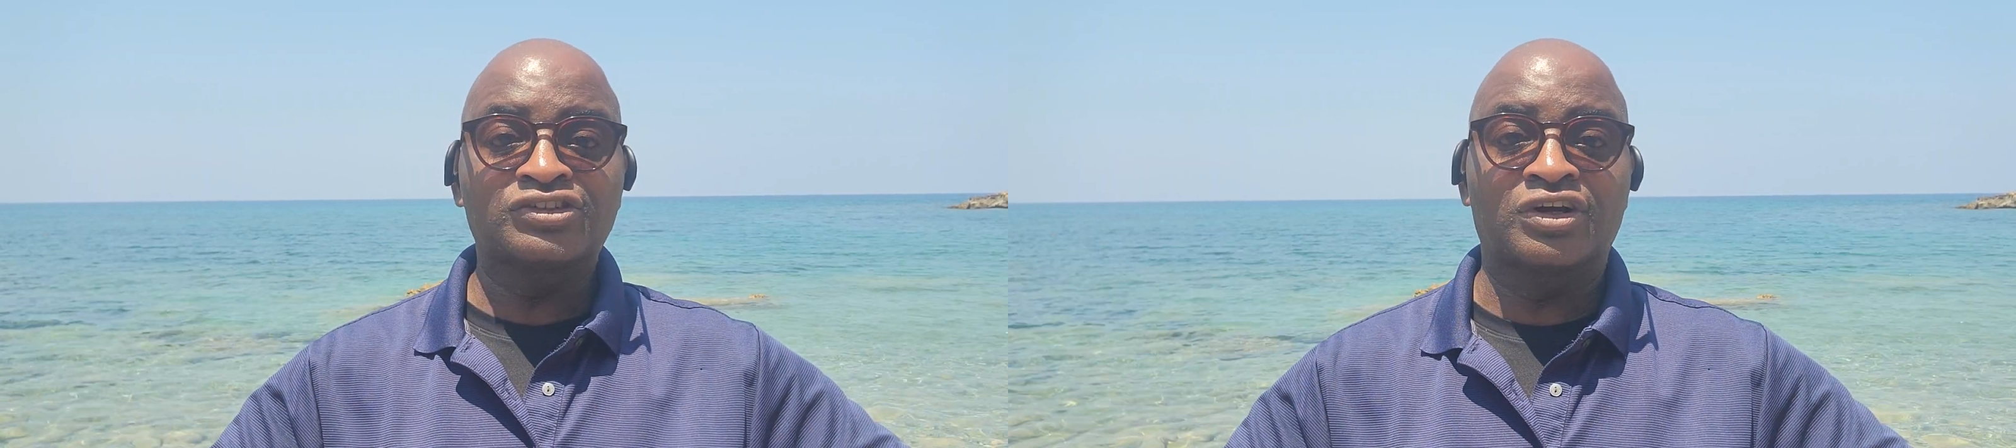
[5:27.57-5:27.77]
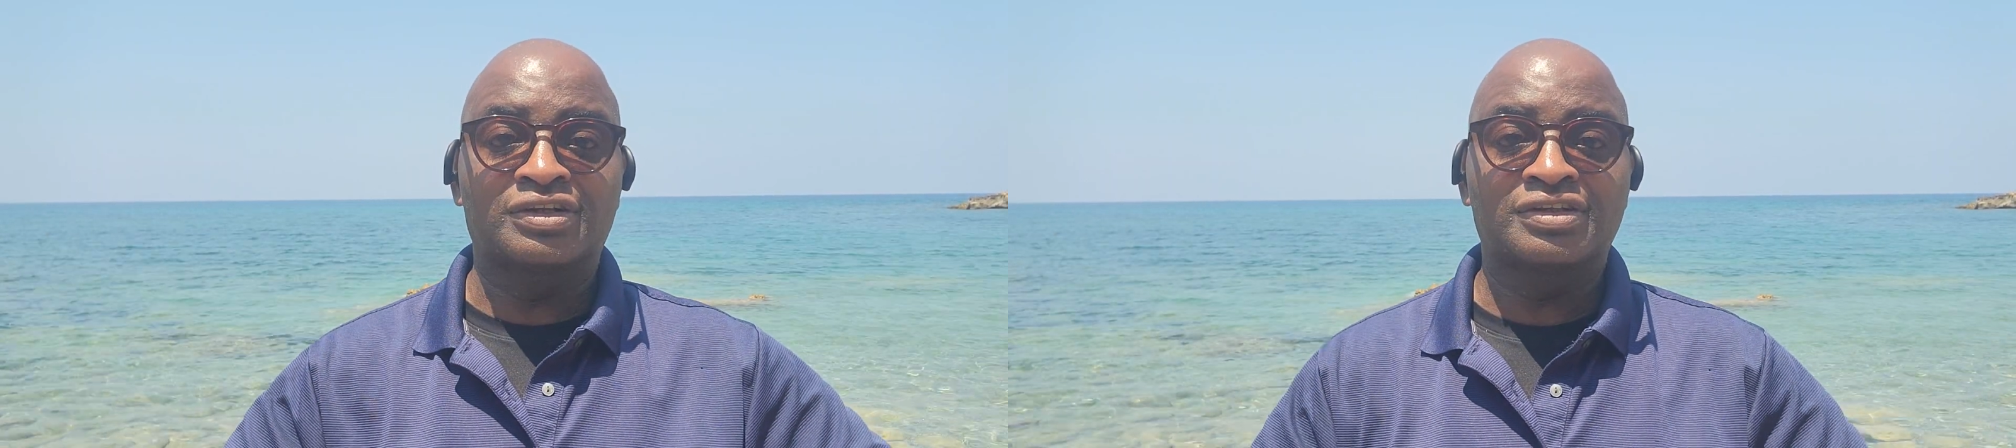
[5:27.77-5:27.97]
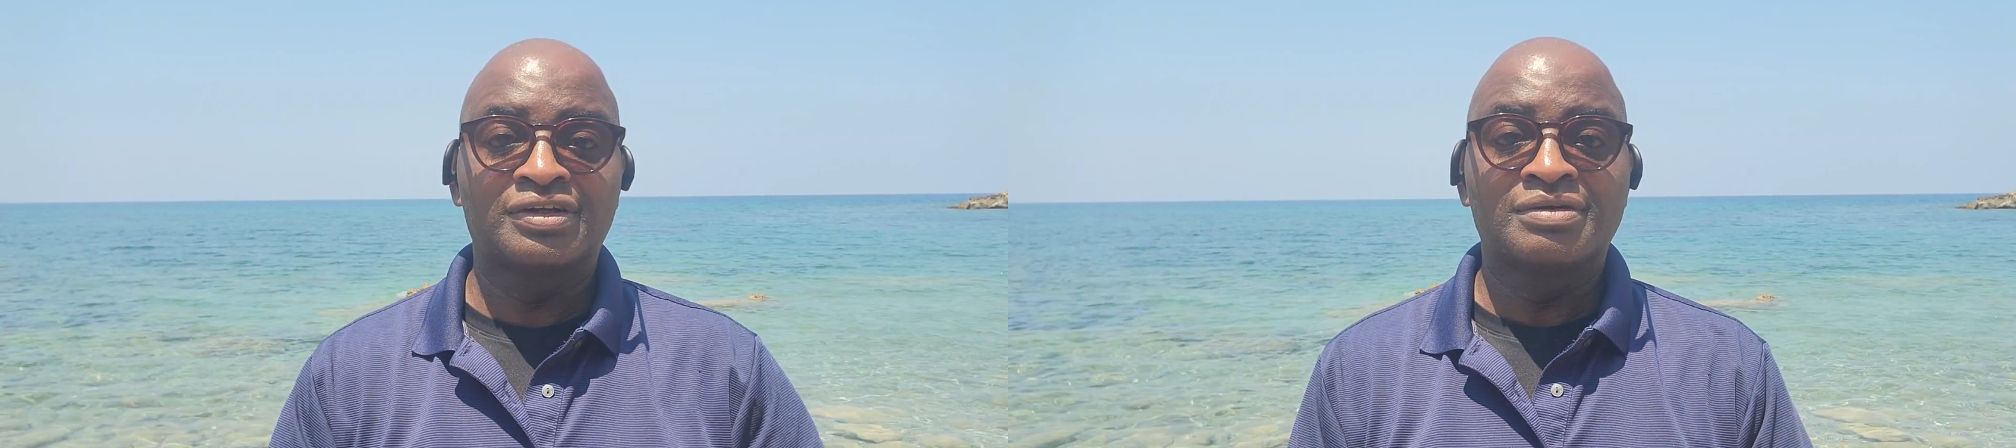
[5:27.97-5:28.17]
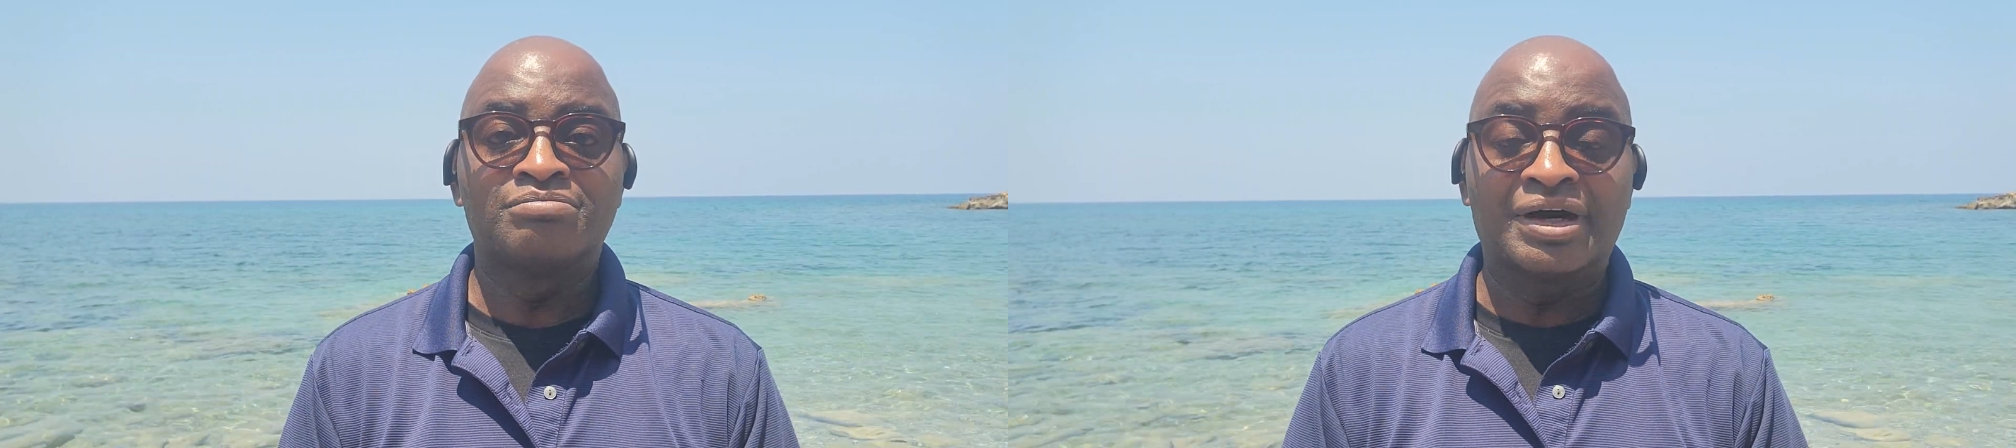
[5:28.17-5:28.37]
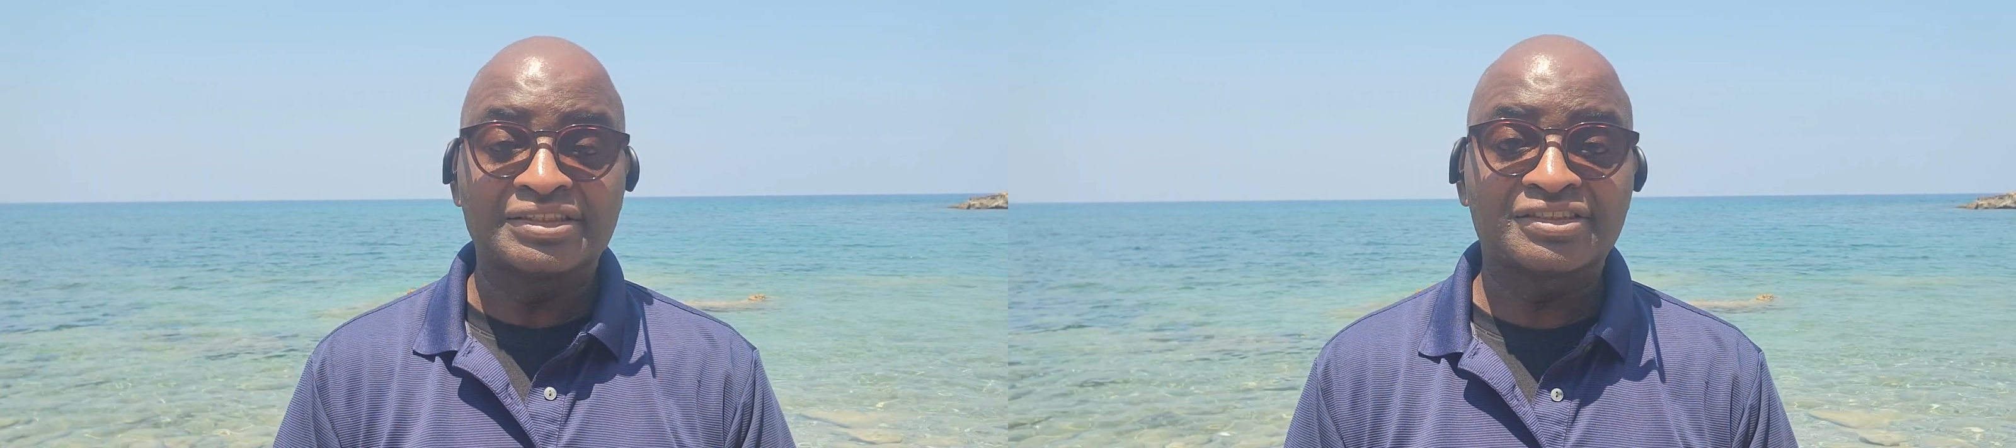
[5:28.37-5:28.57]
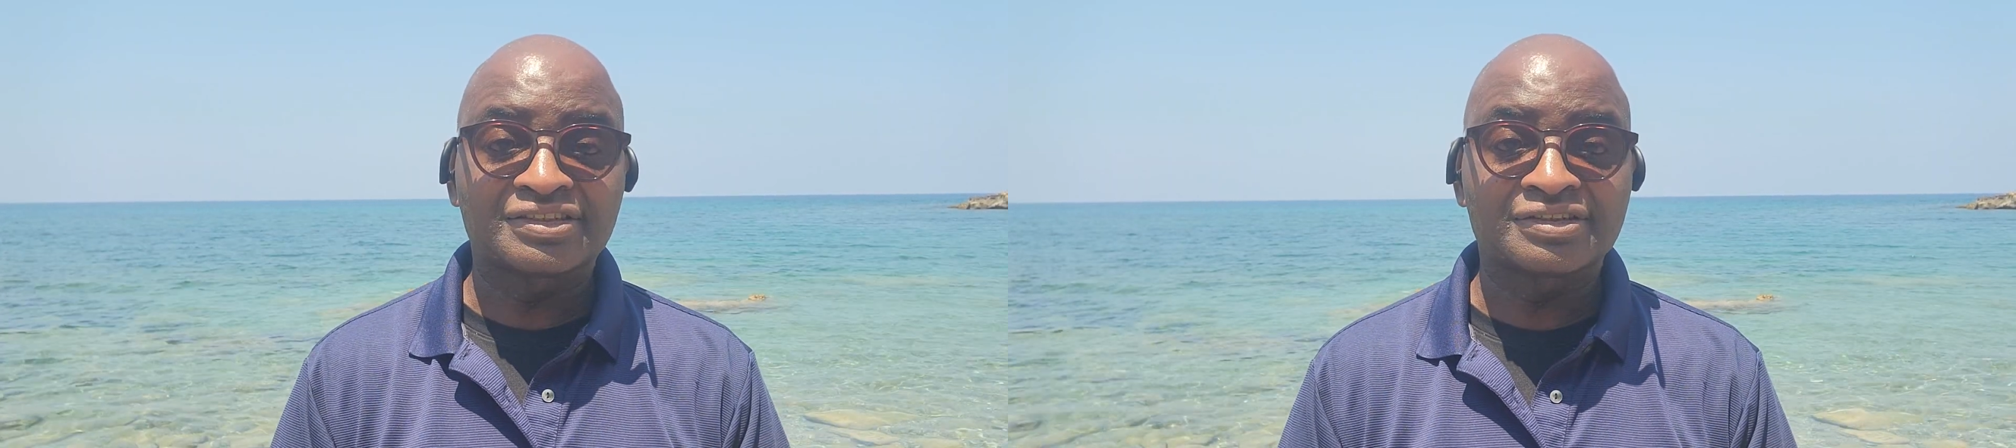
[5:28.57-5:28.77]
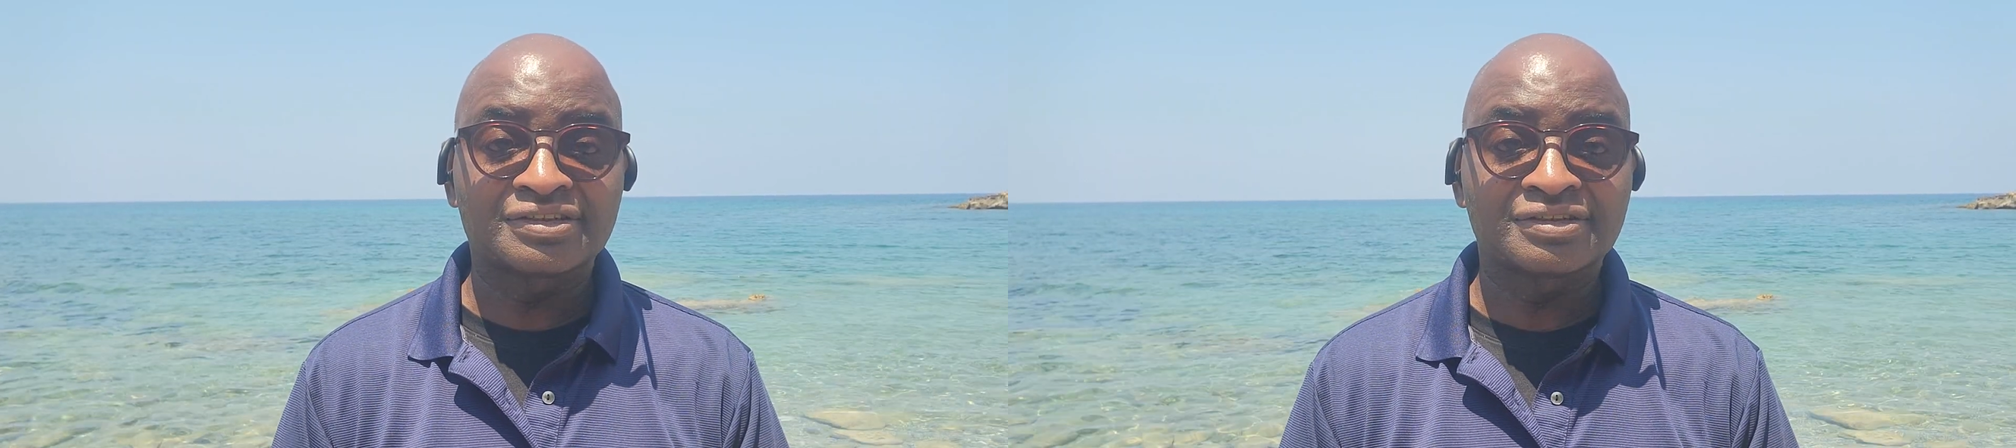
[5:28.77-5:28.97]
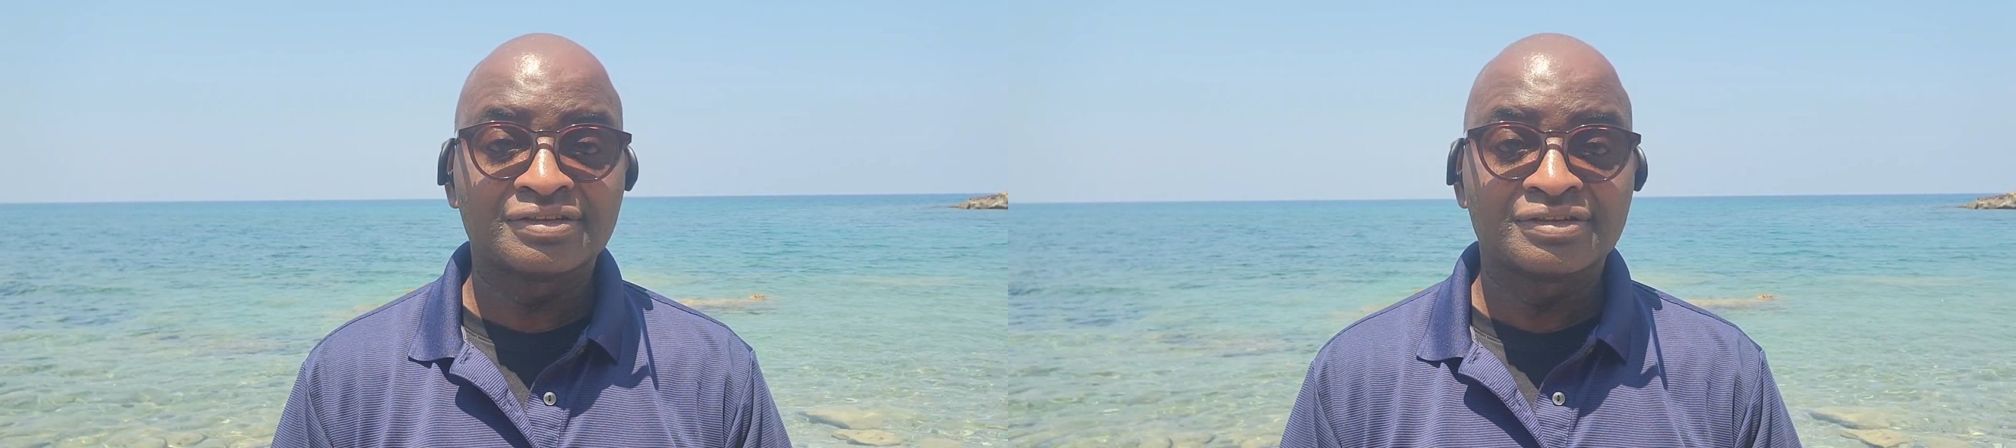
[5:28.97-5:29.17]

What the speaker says: short months